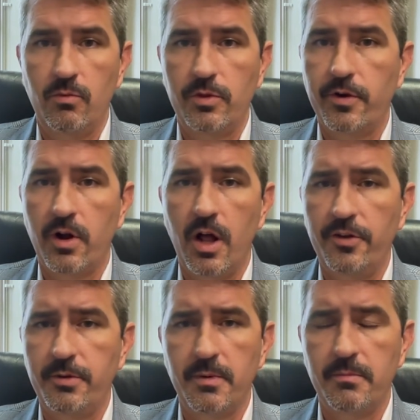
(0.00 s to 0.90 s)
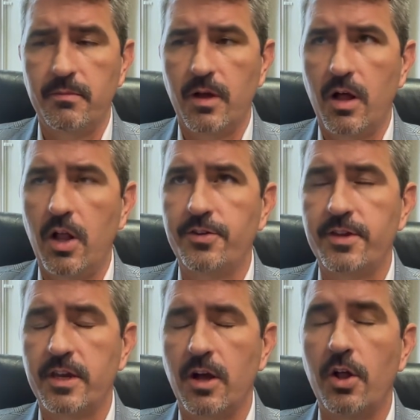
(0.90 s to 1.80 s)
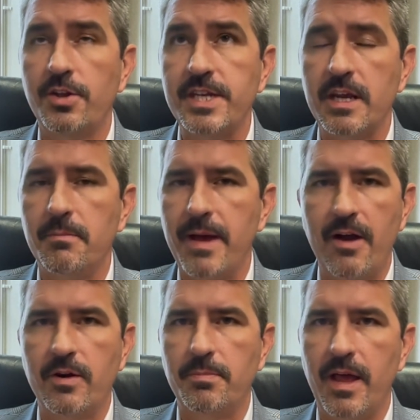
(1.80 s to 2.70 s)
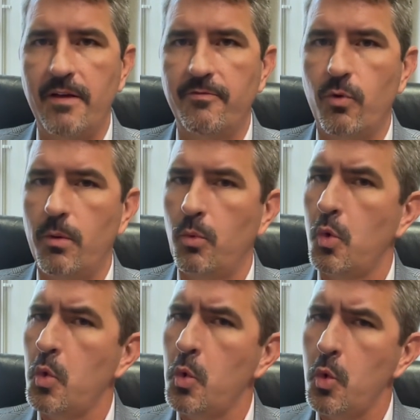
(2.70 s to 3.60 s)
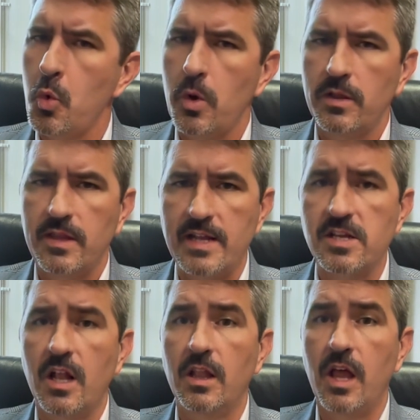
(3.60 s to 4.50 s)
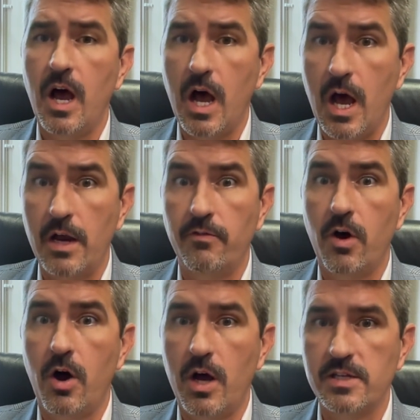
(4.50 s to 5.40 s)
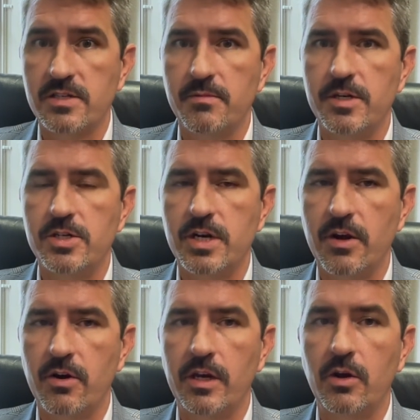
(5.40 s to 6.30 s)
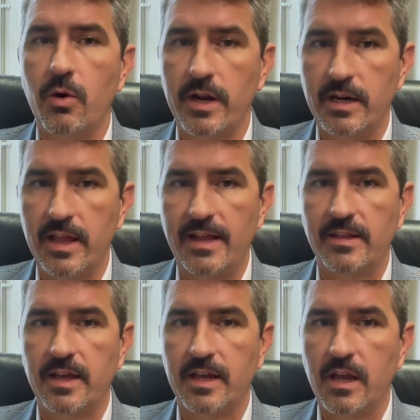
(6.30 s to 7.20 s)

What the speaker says: with their Ultium battery platform, that's a lot of awesome engineering going into that thing.